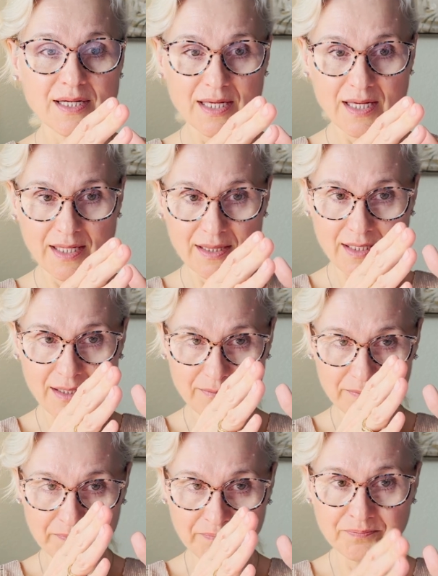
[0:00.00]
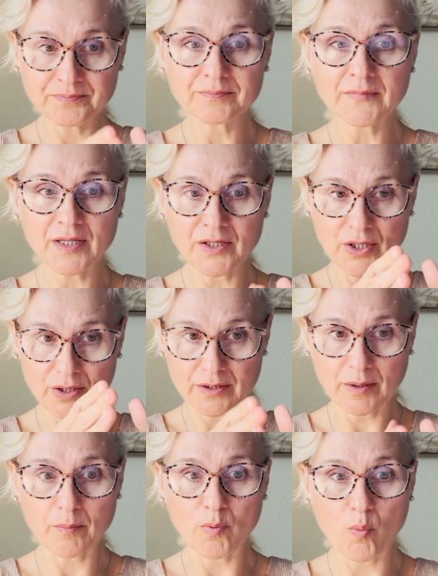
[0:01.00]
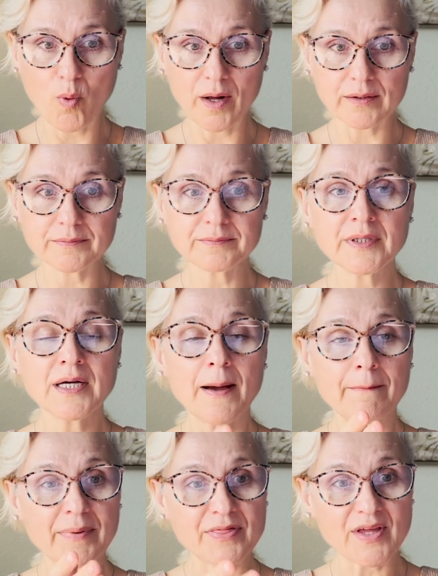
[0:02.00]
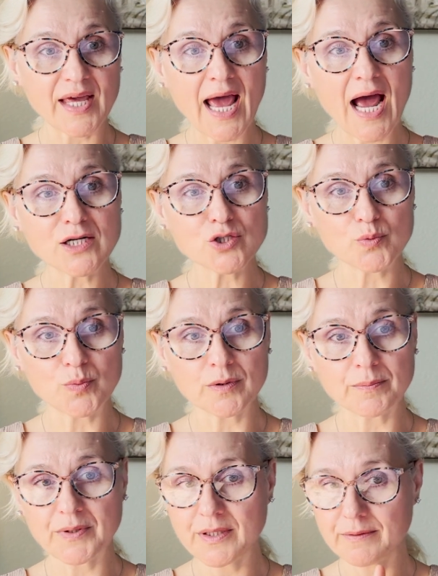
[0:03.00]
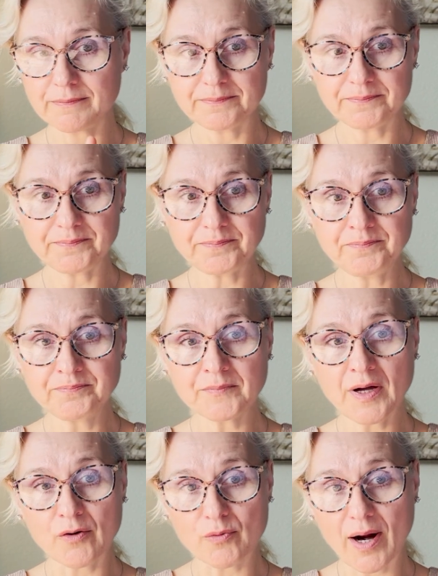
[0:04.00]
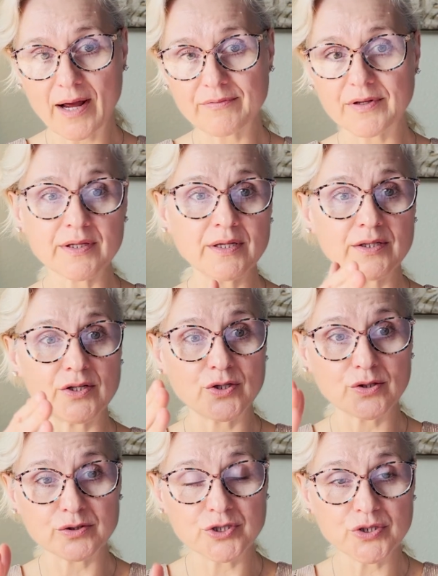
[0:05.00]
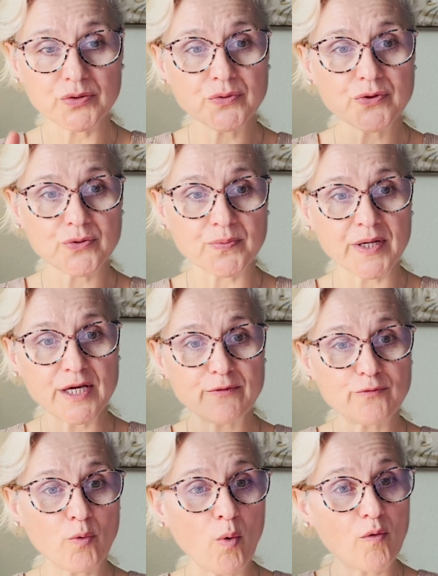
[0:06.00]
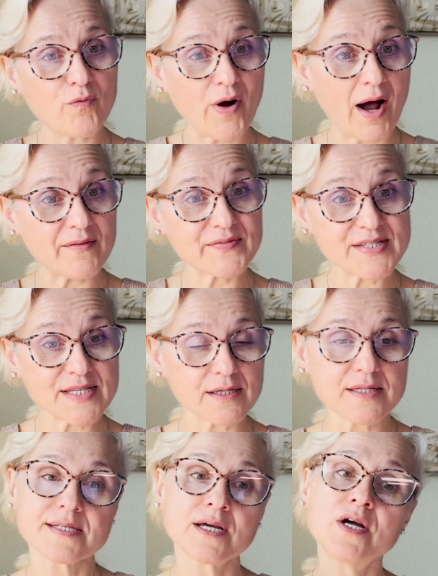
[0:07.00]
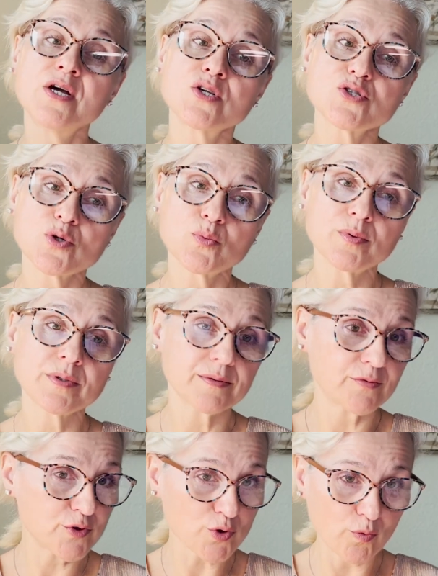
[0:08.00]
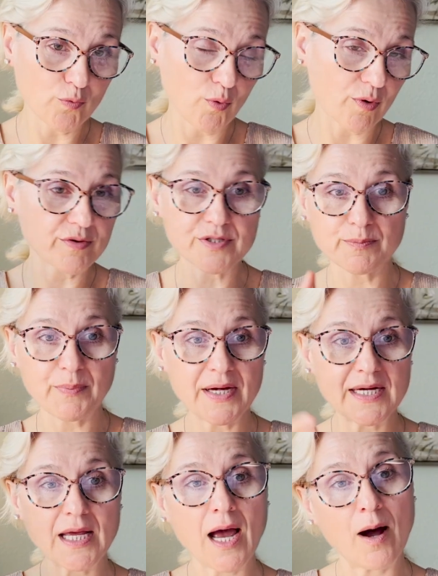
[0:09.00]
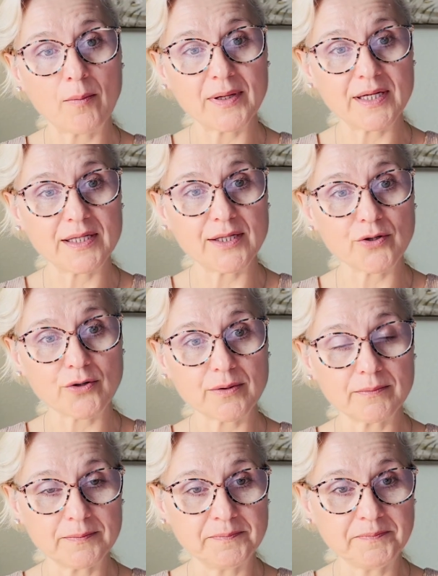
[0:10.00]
in the year number 1, but the cash will be arriving in the year 2, 3, 4, 5, 6, so and so forth, depending how many year